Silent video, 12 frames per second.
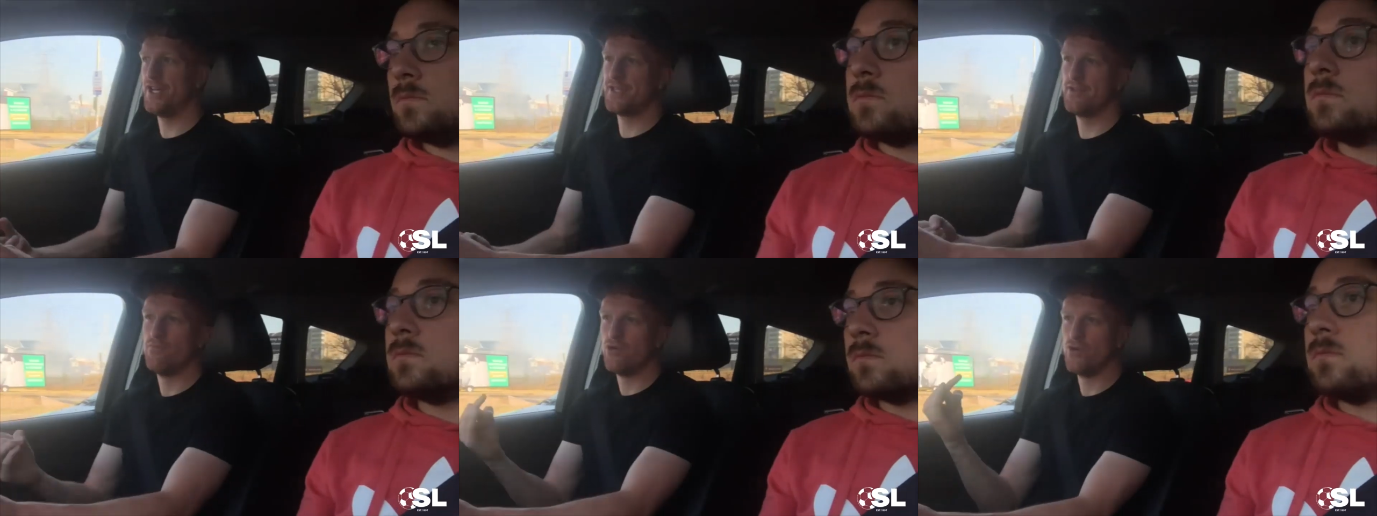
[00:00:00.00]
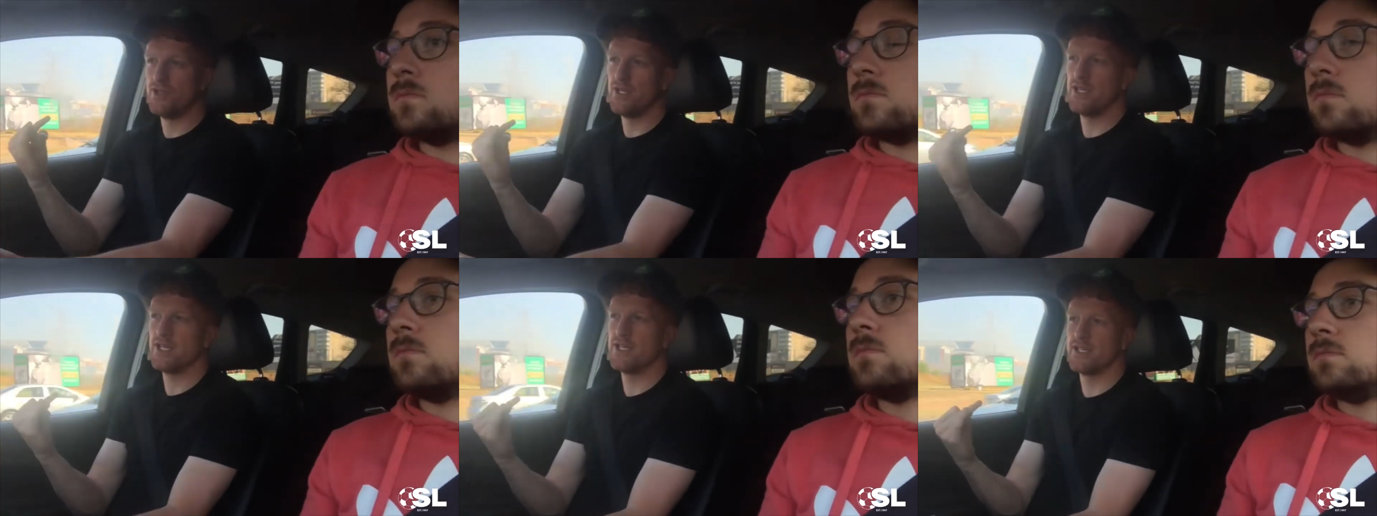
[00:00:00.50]
Speaker 1: it's the bone
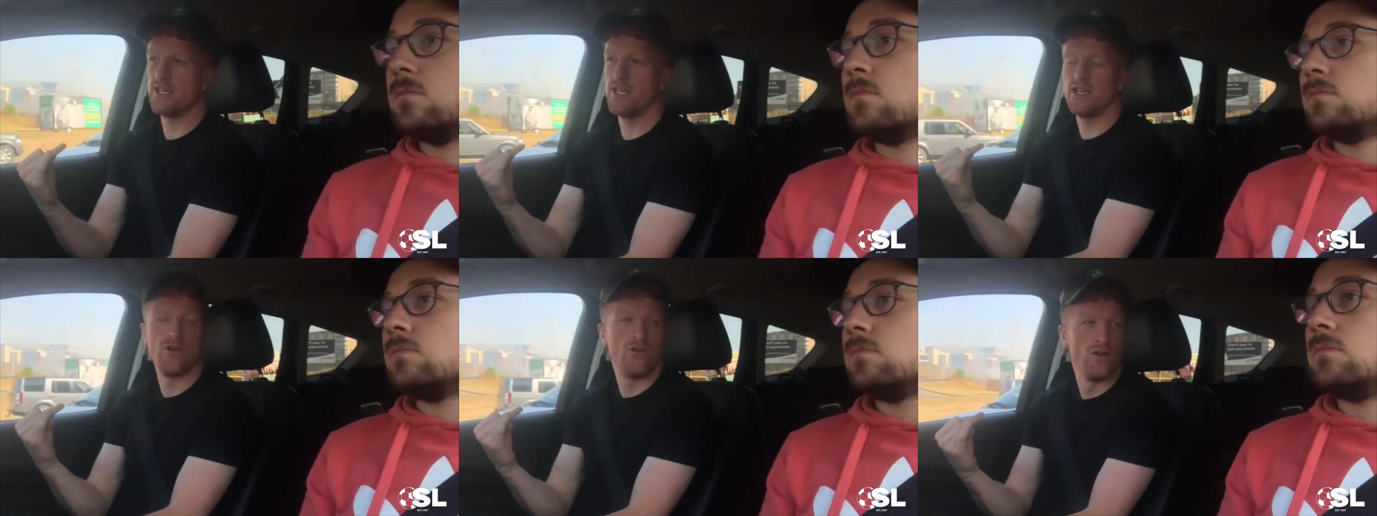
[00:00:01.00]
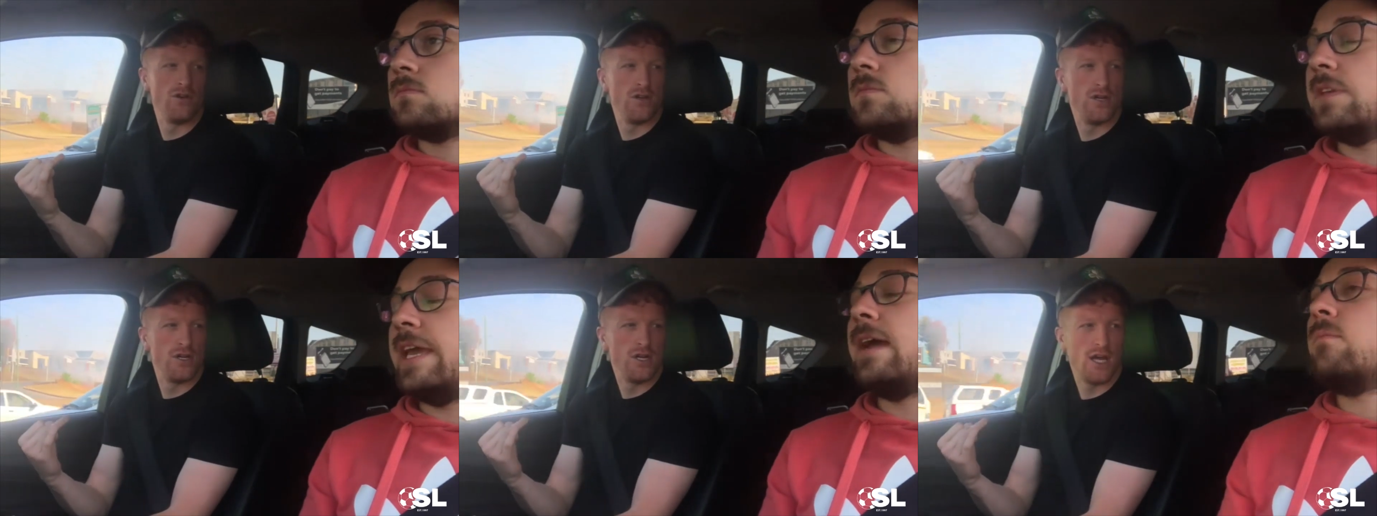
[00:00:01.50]
that needs to heal.
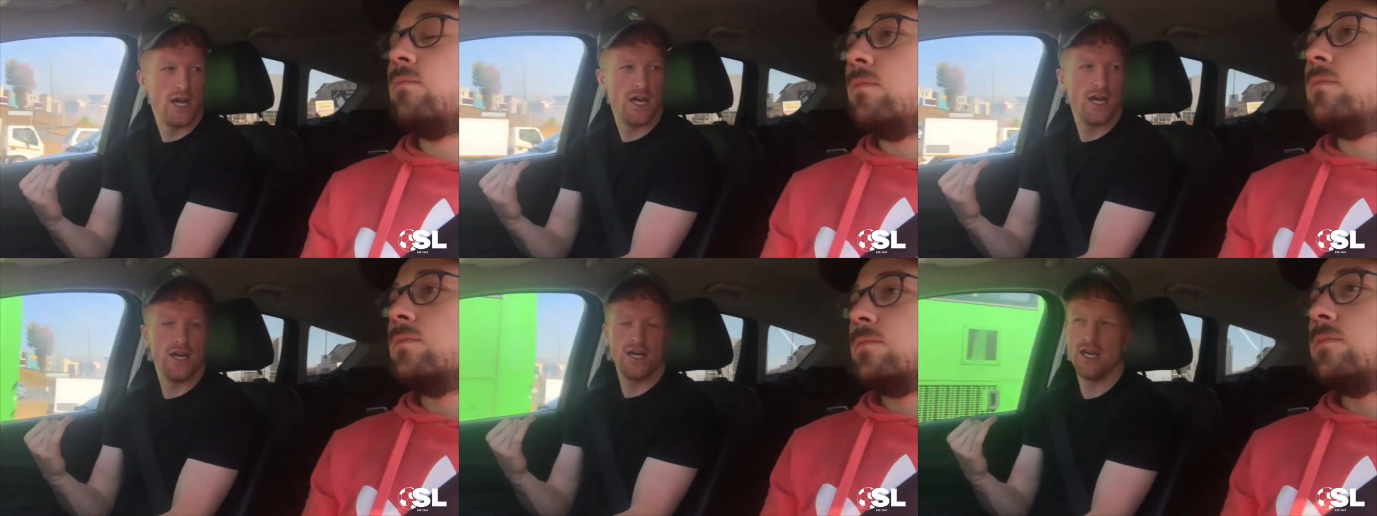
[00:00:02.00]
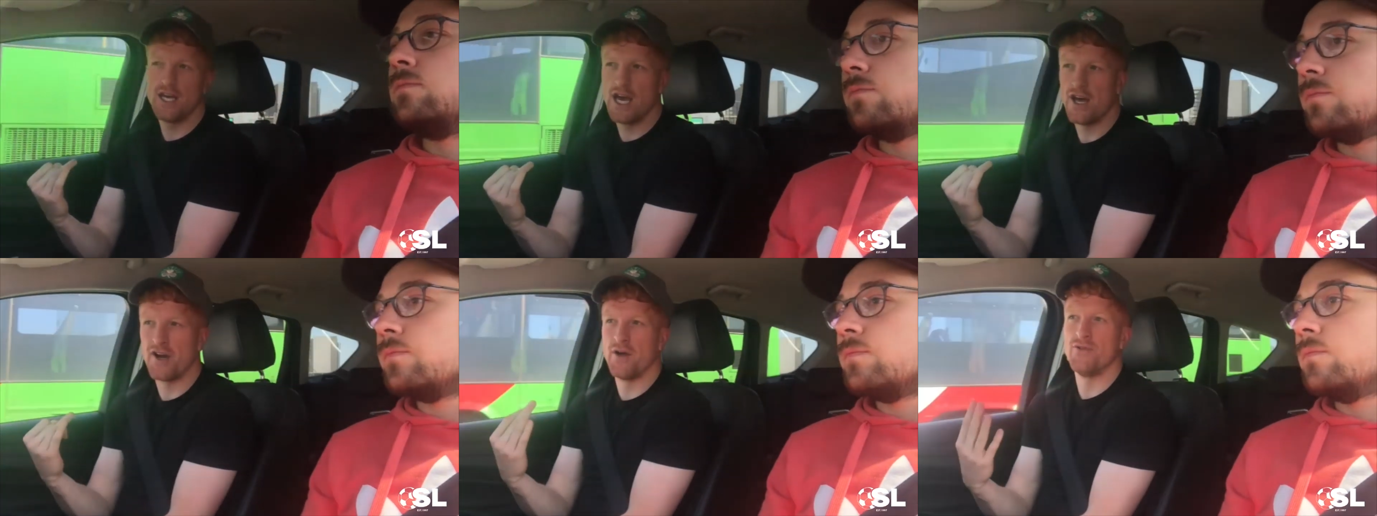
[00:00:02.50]
Yeah.
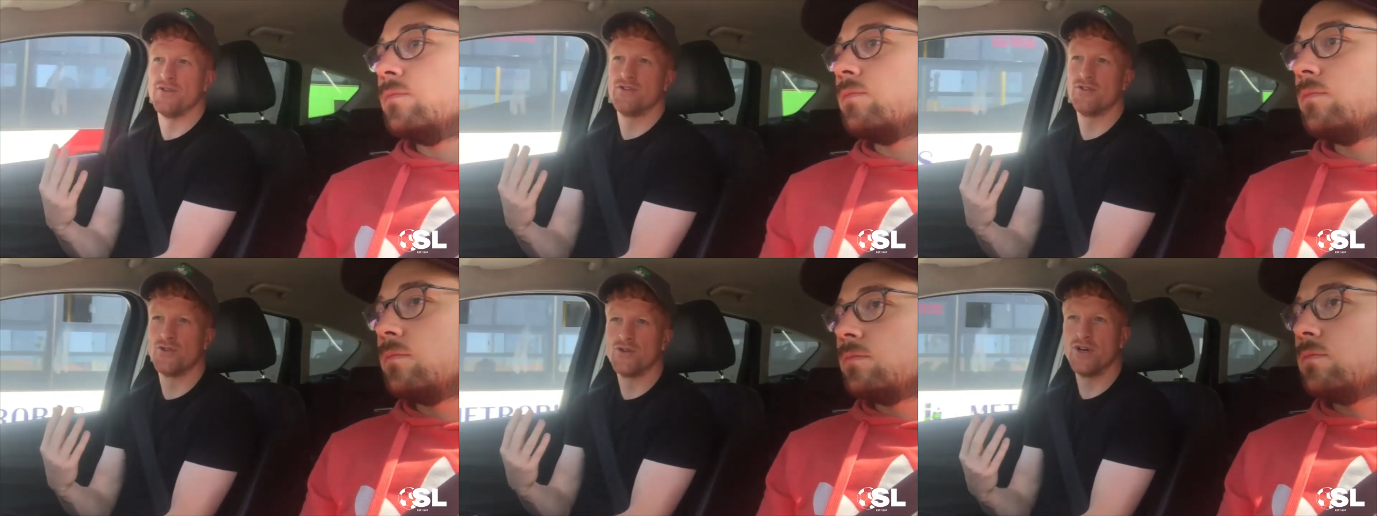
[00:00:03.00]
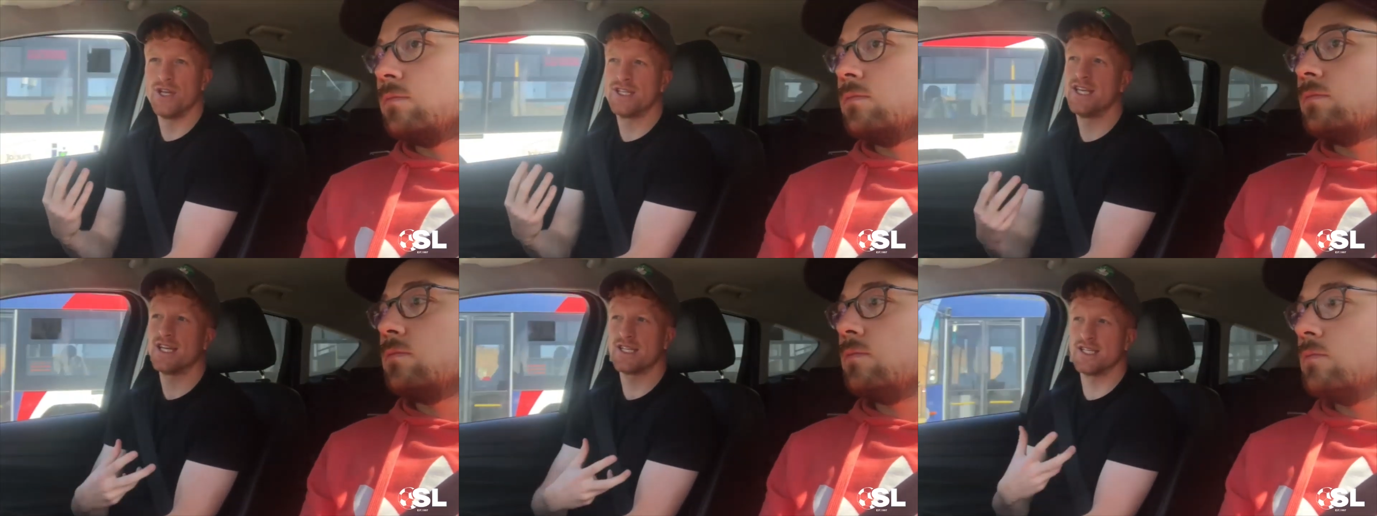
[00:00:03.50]
Around, so
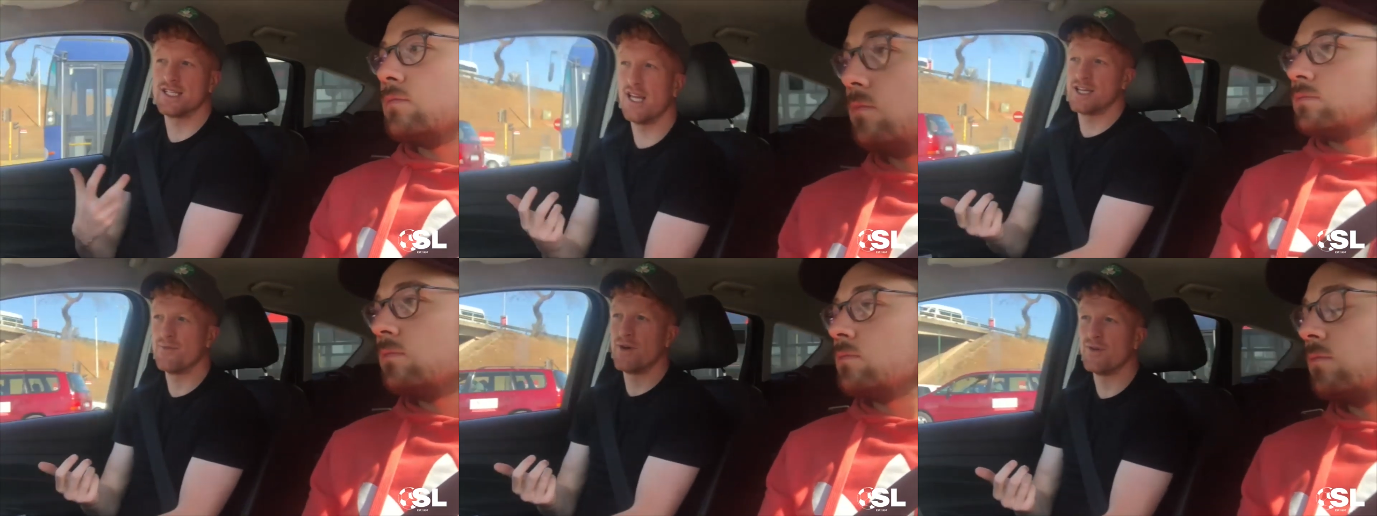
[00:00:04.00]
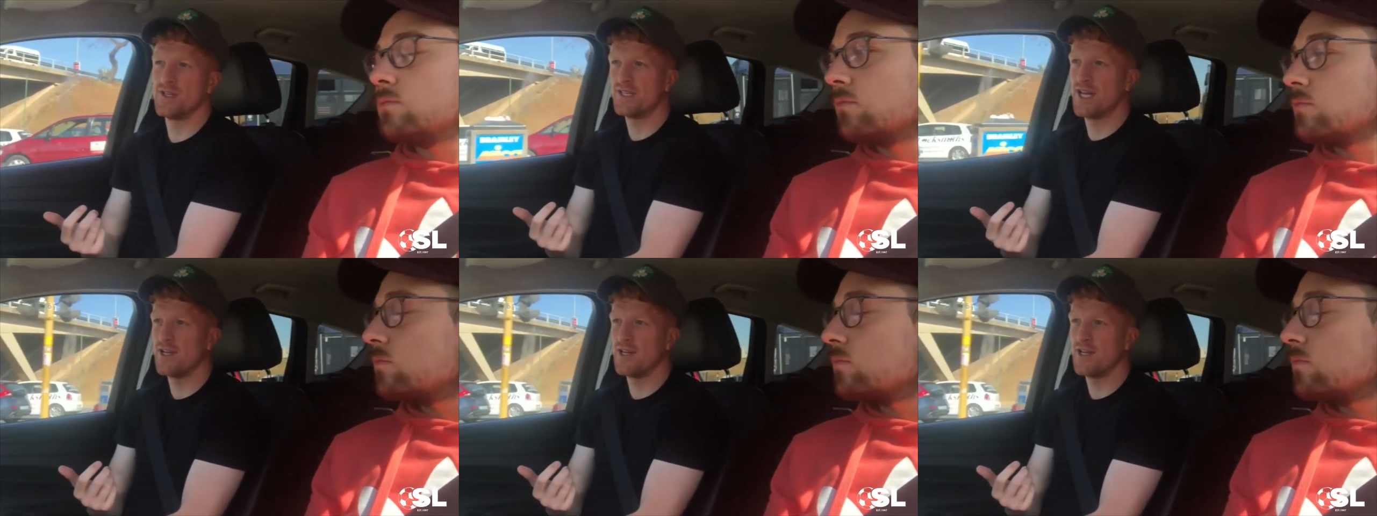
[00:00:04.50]
it takes a certain amount of